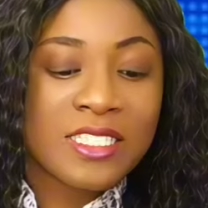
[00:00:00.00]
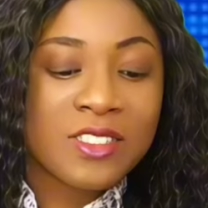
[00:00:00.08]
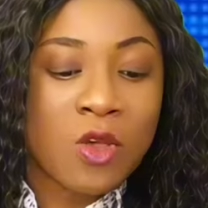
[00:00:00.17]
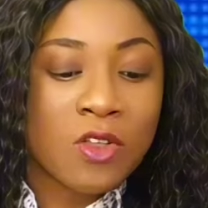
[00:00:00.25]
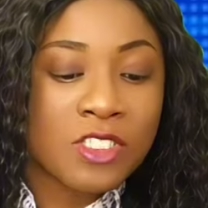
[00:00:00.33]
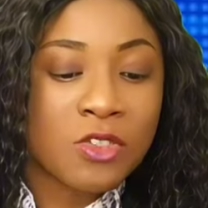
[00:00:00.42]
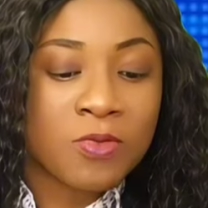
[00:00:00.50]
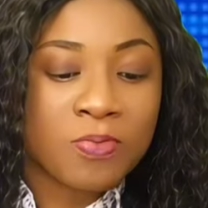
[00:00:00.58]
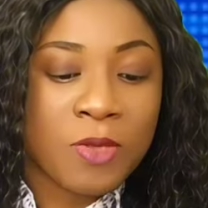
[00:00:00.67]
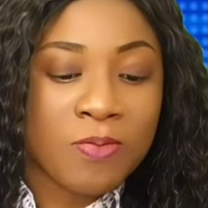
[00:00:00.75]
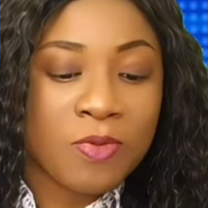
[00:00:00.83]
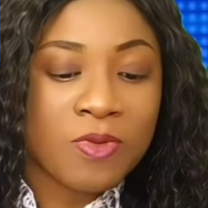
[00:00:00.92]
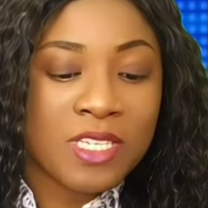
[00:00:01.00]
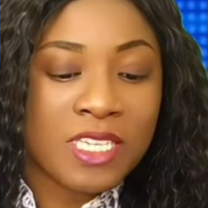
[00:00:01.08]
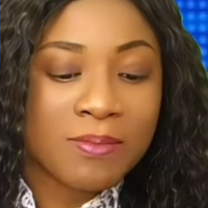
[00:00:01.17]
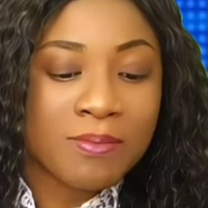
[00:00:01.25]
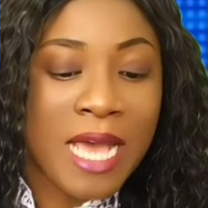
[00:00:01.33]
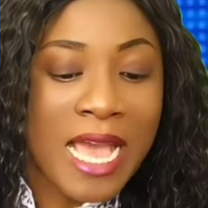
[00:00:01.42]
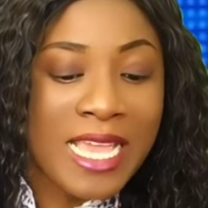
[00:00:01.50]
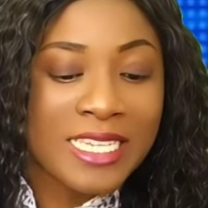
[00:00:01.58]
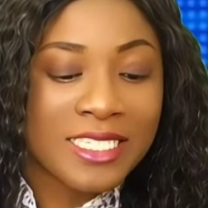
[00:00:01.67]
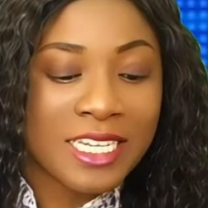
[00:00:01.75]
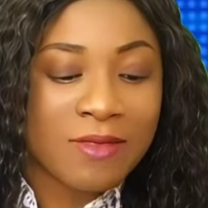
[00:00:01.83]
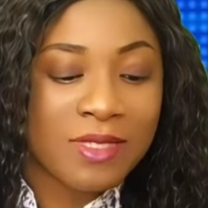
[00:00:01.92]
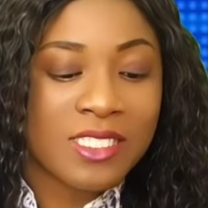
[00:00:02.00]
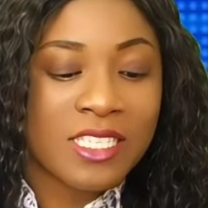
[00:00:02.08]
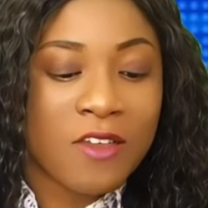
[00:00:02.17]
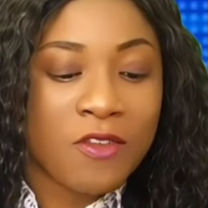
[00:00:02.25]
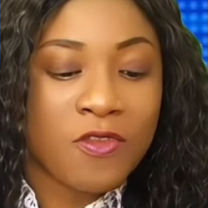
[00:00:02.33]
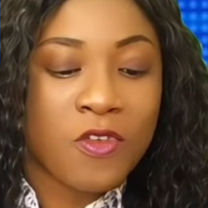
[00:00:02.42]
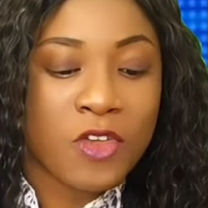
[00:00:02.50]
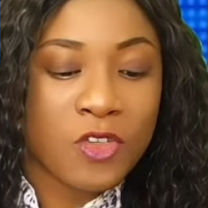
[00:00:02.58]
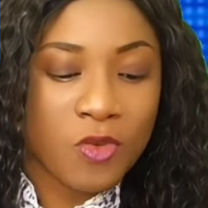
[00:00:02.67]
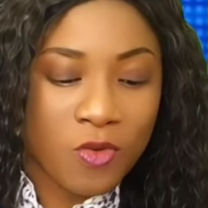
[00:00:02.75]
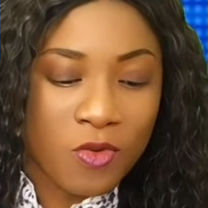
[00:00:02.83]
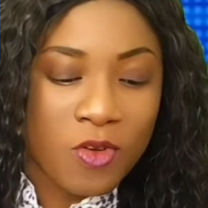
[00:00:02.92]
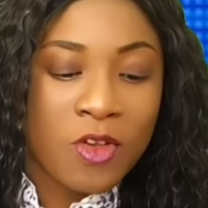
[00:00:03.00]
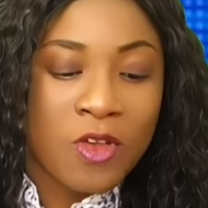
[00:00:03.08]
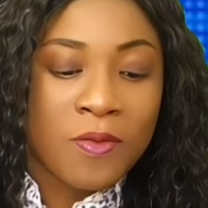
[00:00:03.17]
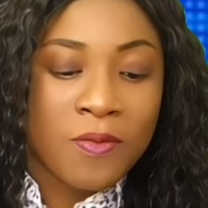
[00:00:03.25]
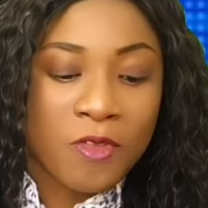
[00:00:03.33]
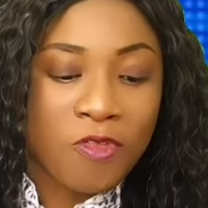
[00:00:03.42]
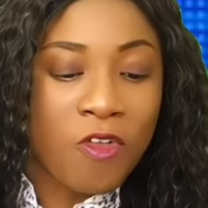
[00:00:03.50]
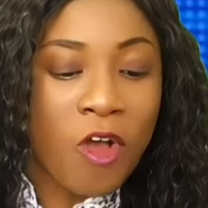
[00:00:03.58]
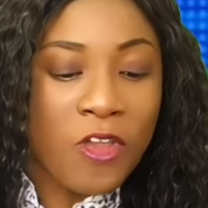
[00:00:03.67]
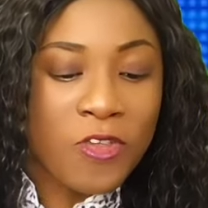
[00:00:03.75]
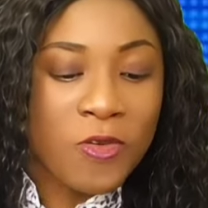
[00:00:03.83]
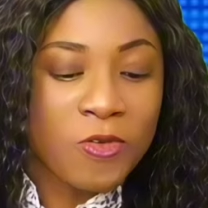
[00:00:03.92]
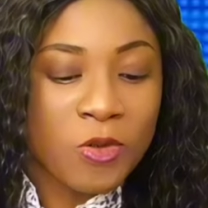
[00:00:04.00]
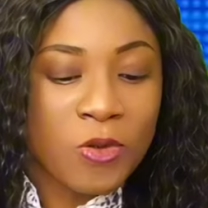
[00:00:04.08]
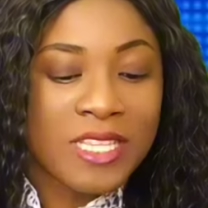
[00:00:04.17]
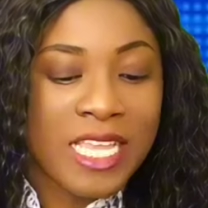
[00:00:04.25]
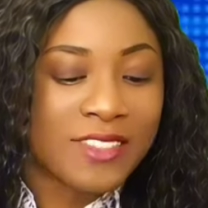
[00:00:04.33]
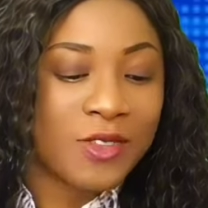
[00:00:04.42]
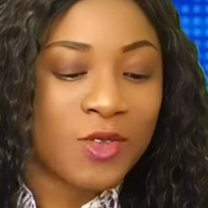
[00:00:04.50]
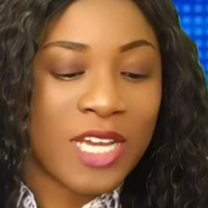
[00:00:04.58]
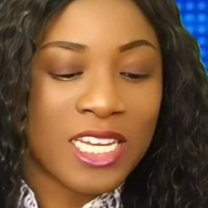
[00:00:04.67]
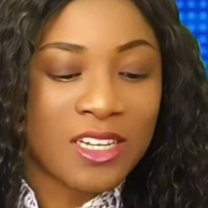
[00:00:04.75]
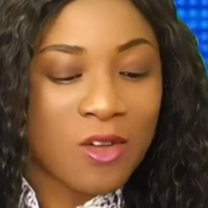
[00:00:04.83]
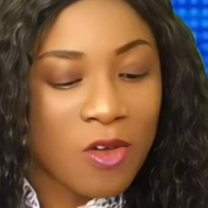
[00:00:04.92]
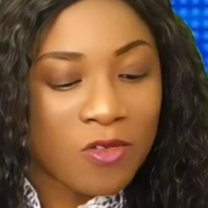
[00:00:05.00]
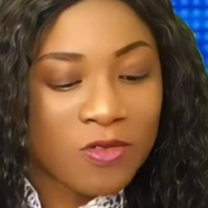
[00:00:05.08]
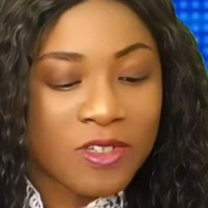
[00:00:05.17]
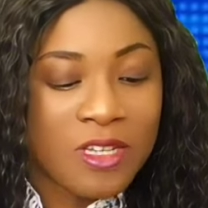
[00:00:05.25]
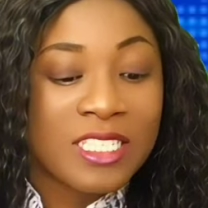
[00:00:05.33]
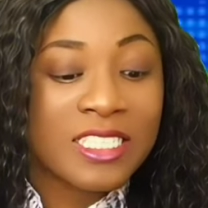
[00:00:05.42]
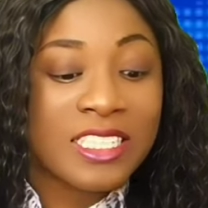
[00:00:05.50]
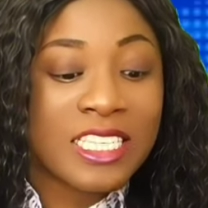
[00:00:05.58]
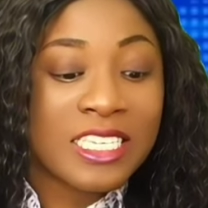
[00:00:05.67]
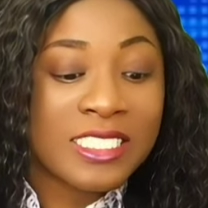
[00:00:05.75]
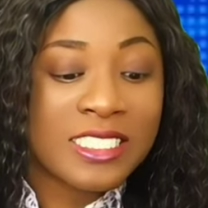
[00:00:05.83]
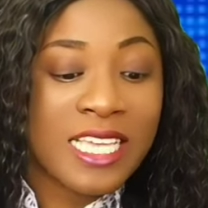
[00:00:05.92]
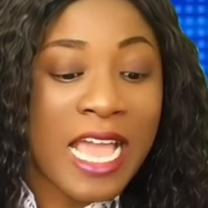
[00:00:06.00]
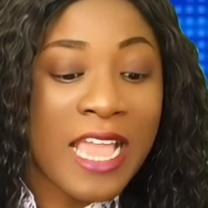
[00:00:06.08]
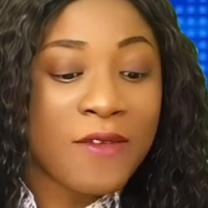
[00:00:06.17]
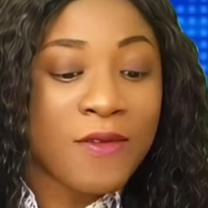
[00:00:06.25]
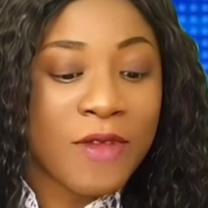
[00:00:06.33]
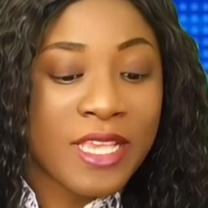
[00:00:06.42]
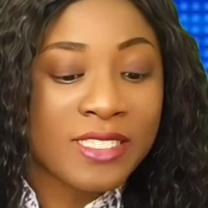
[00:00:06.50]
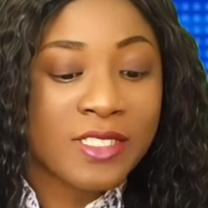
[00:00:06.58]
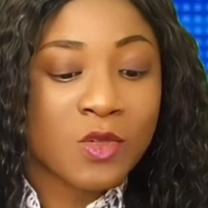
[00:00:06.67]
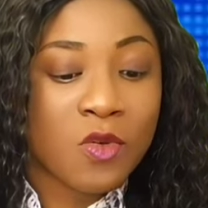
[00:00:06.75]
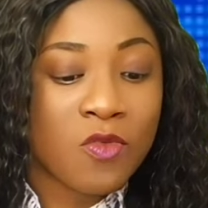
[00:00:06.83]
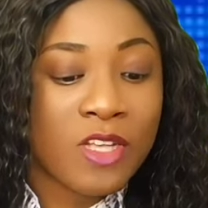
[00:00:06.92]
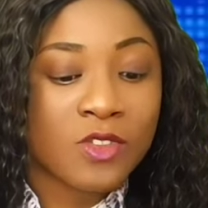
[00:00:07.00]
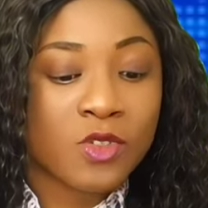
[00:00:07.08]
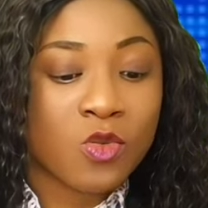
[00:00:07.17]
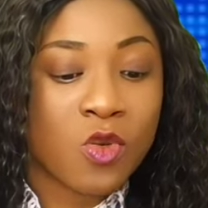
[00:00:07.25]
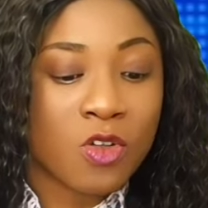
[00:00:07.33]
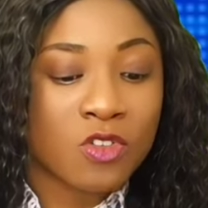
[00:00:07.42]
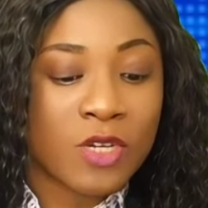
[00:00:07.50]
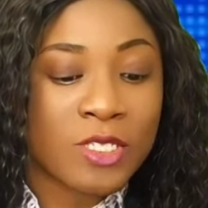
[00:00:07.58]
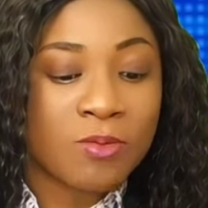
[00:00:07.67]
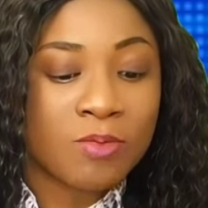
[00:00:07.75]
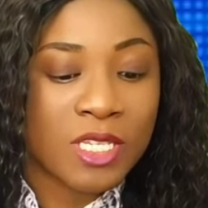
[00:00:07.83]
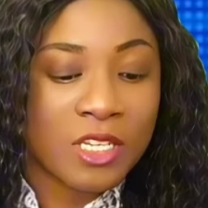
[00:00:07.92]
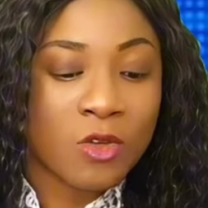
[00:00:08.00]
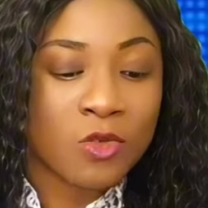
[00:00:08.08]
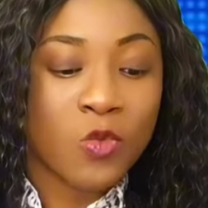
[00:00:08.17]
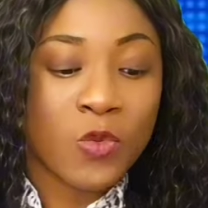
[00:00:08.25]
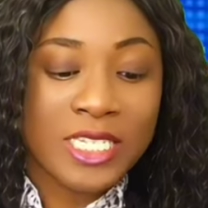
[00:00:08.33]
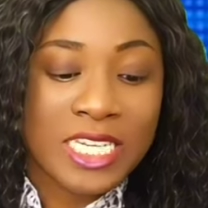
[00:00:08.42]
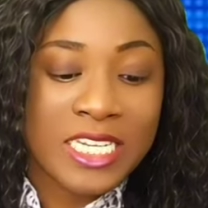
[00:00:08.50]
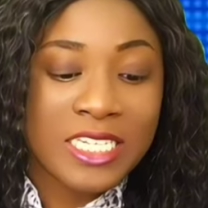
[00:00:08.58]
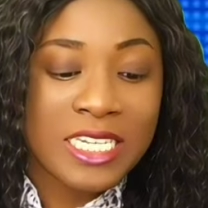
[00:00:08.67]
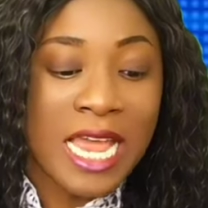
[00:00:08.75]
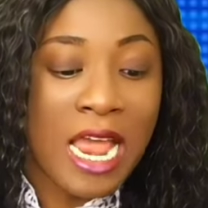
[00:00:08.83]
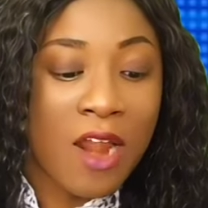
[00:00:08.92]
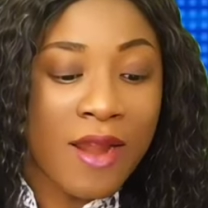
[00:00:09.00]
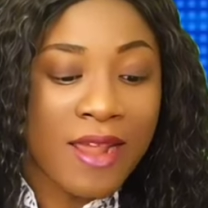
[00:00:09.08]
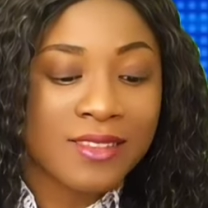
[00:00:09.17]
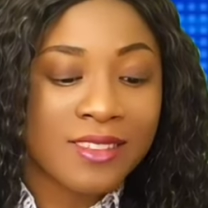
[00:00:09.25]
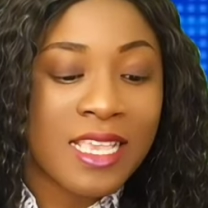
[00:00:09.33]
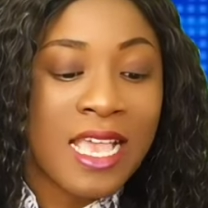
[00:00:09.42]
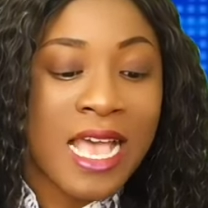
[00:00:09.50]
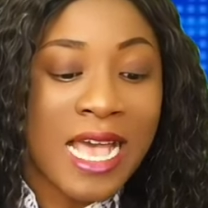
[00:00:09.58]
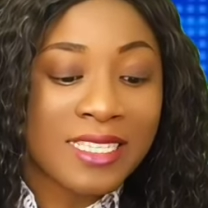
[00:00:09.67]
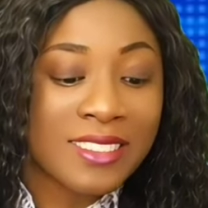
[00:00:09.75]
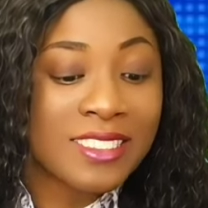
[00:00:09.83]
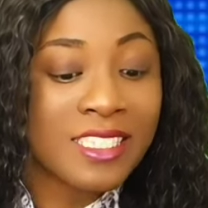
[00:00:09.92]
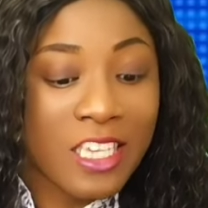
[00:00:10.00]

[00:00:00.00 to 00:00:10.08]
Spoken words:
honestly. This is favor for someone to, you know, to renew your contract before the expiration date. Contract never expire. They don't renew her. If this